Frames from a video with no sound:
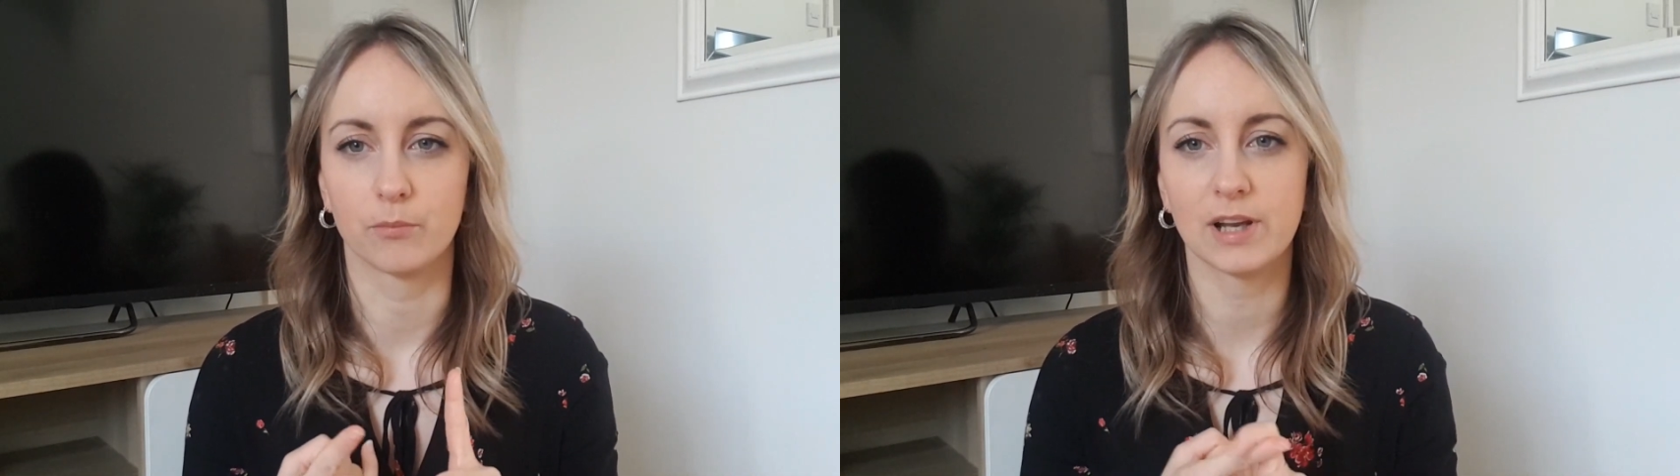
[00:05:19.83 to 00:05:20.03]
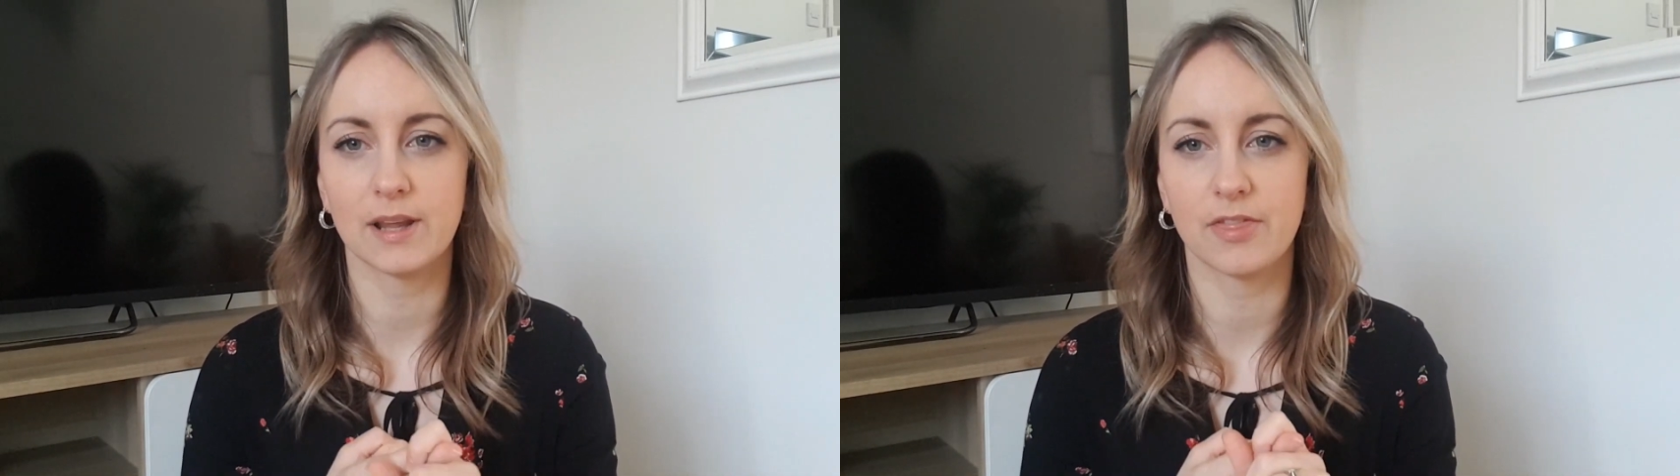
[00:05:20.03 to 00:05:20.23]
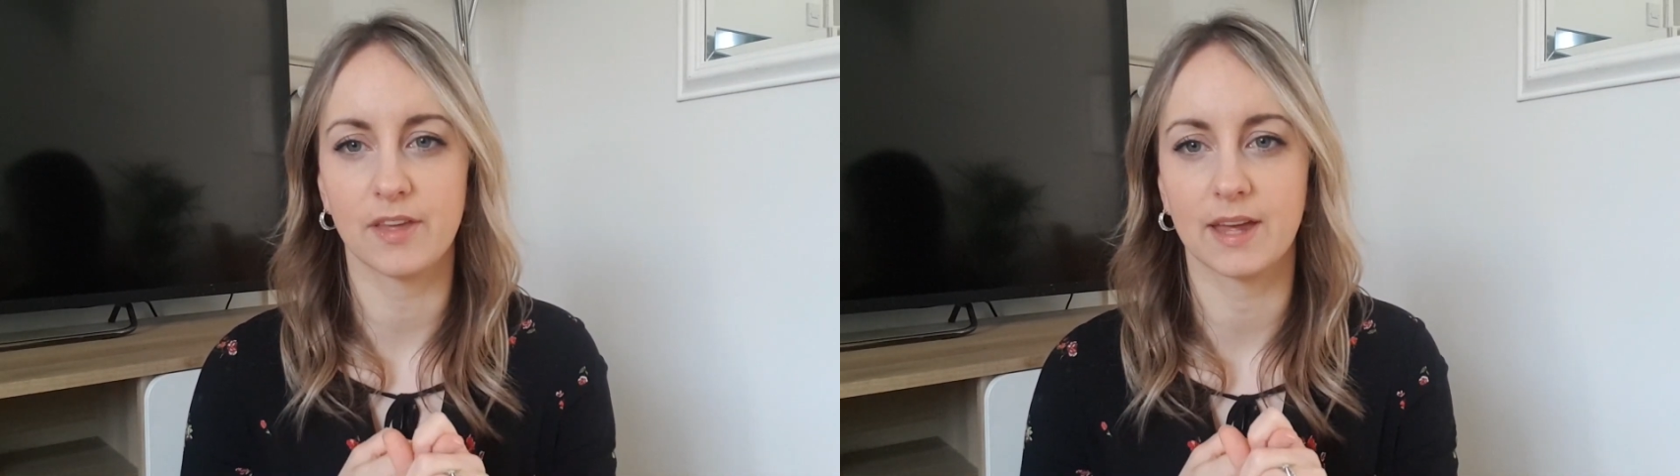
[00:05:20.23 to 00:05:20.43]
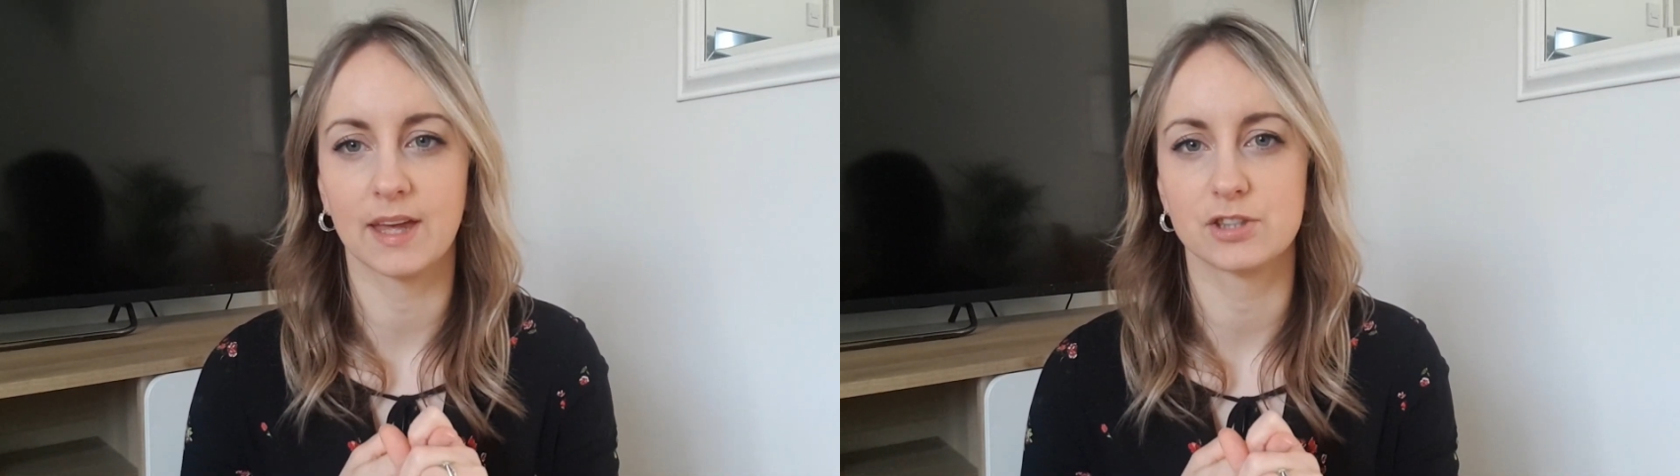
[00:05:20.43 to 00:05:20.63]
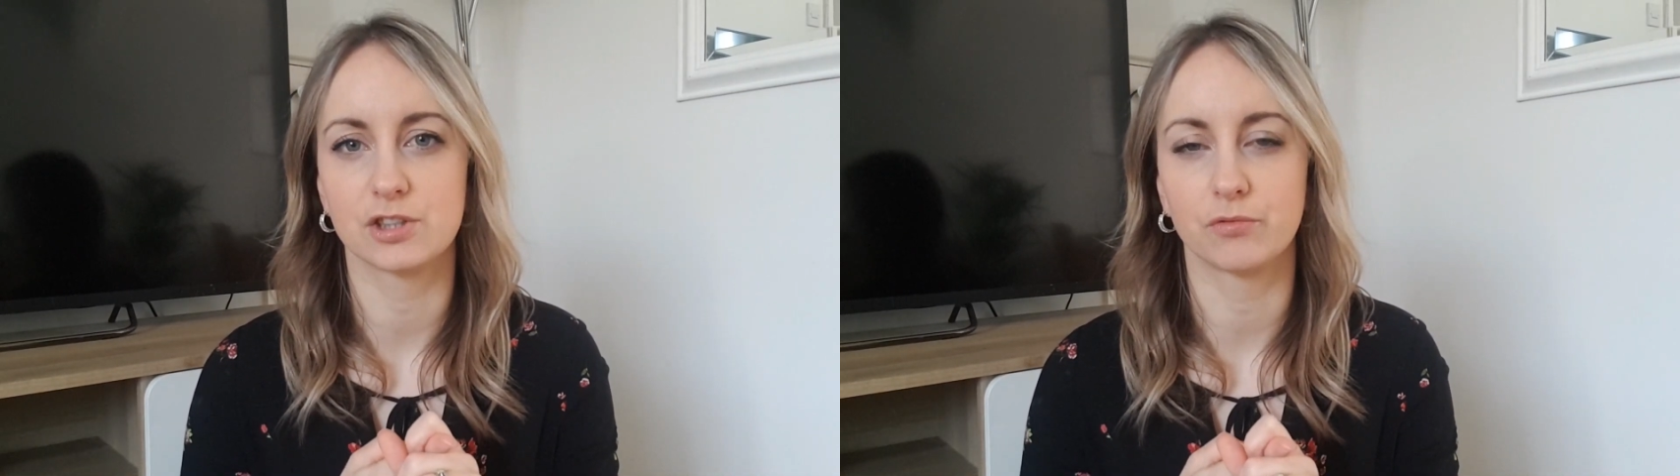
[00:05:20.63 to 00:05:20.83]
really thick
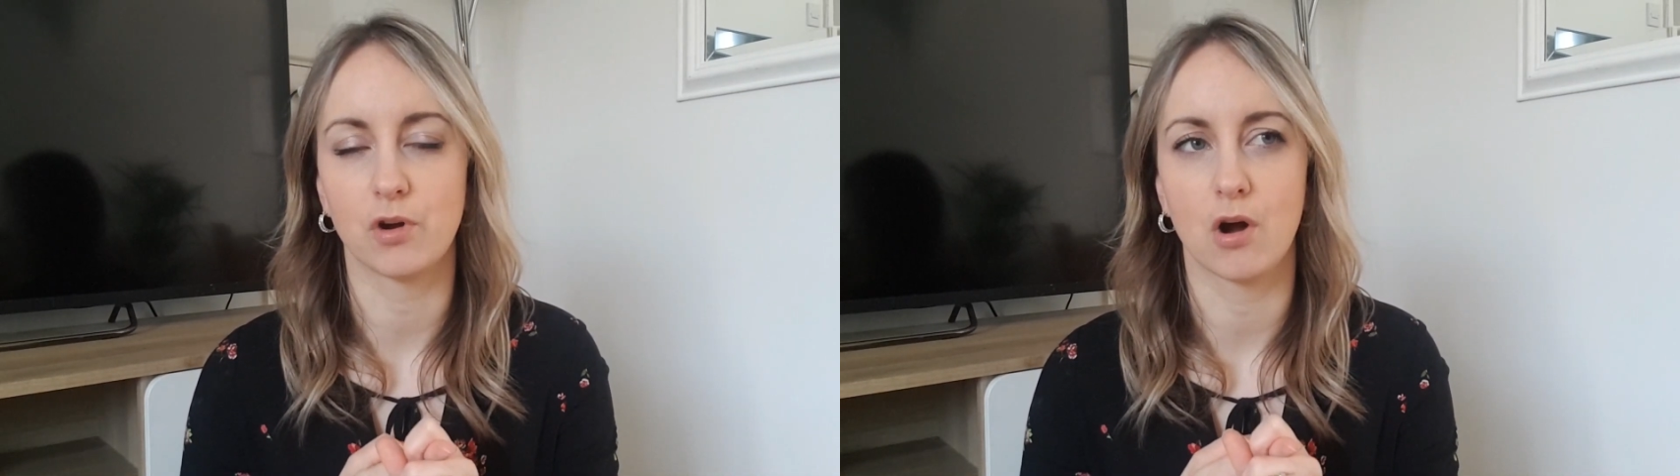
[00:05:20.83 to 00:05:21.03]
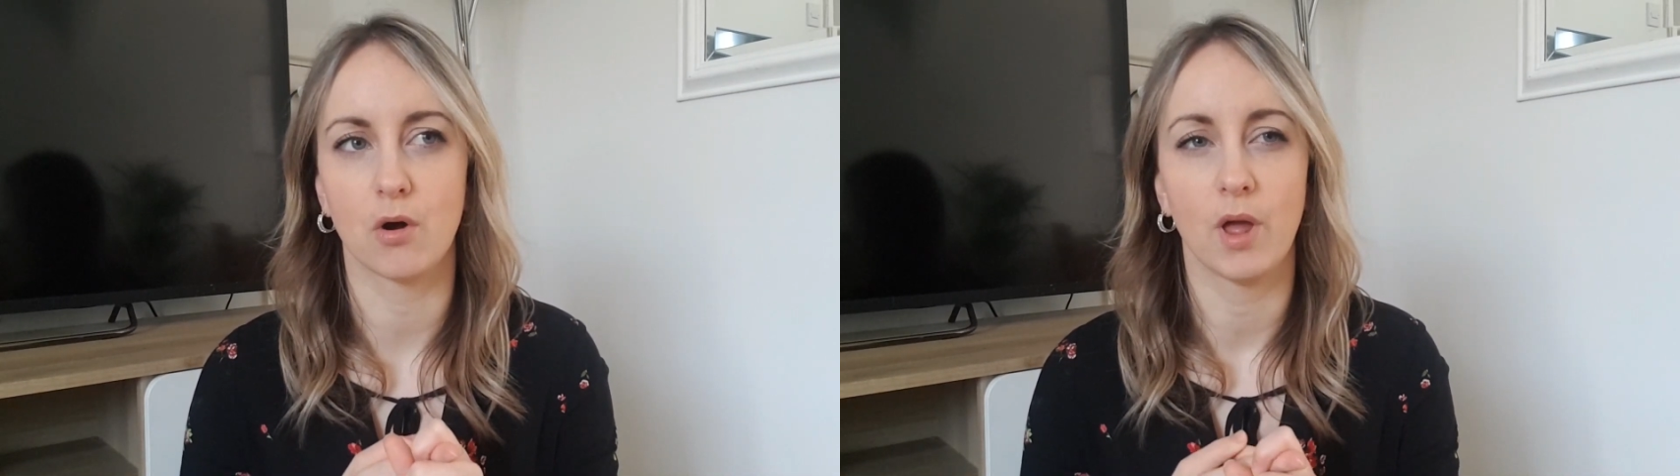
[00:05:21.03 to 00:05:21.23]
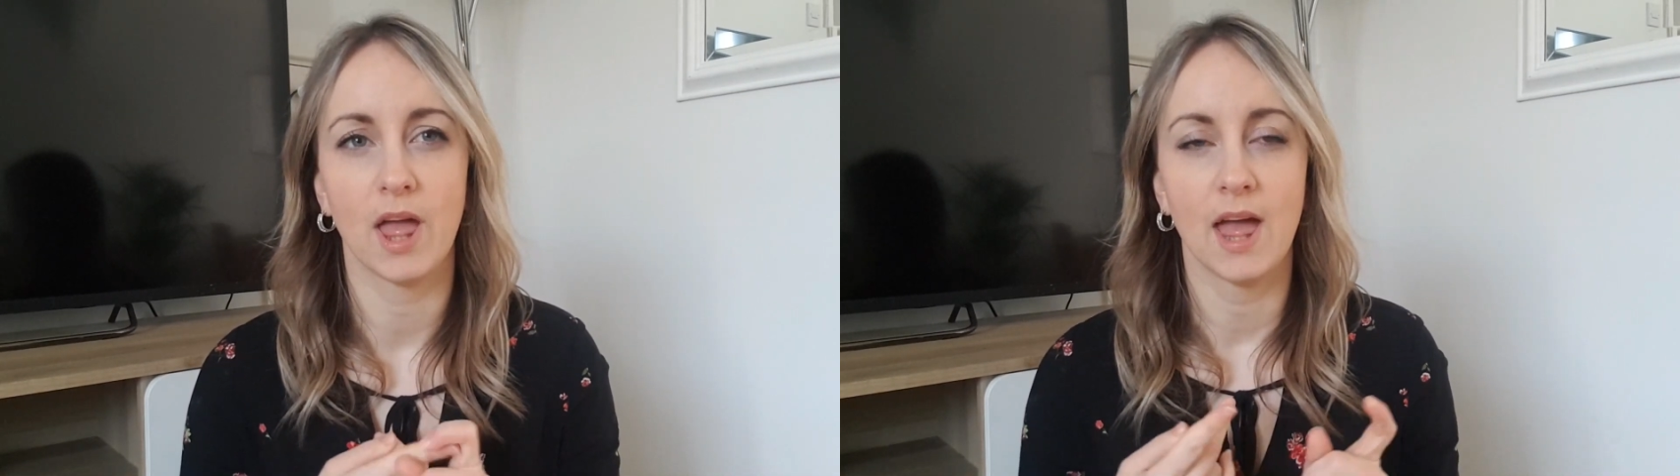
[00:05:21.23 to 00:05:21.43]
kitchen roll